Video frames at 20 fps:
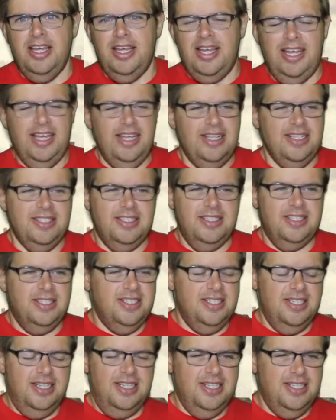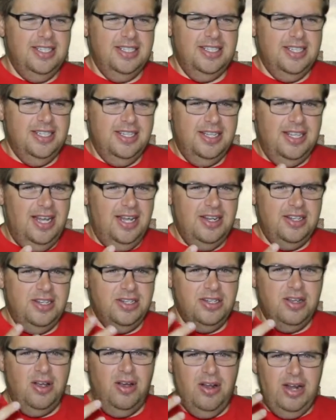It's like, I
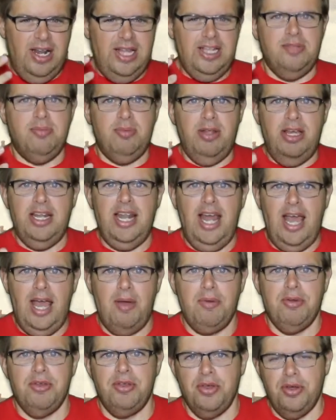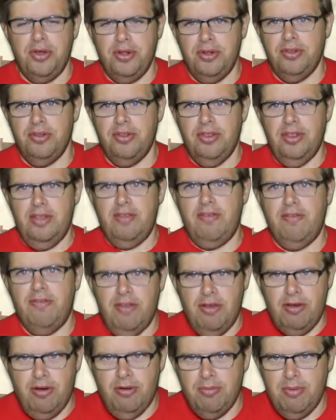just can't explain how good this
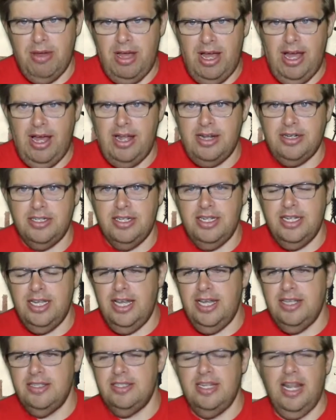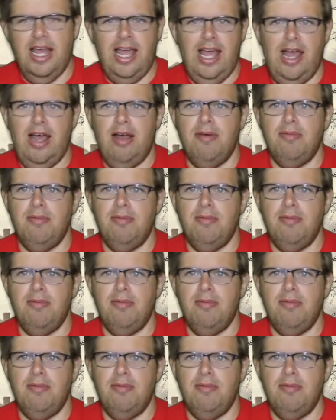film actually is and how